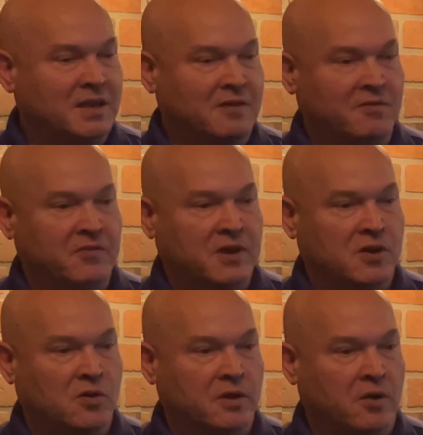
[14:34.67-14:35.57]
even if you can
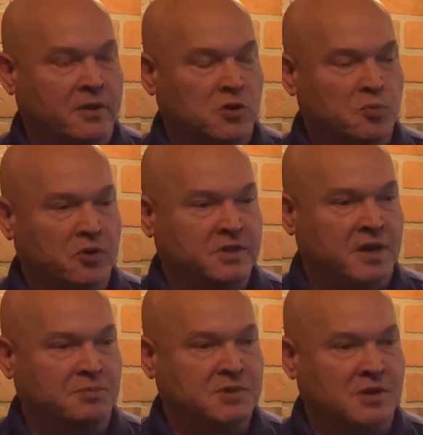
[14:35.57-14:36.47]
do, only do
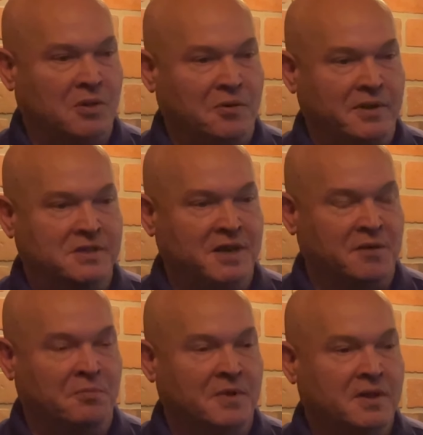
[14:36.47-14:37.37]
push-ups, you go to a
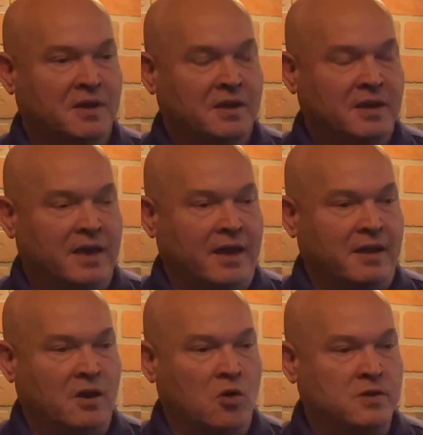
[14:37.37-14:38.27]
gym at
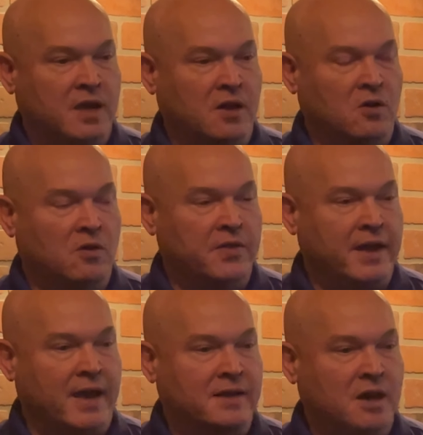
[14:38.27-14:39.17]
a hotel and they got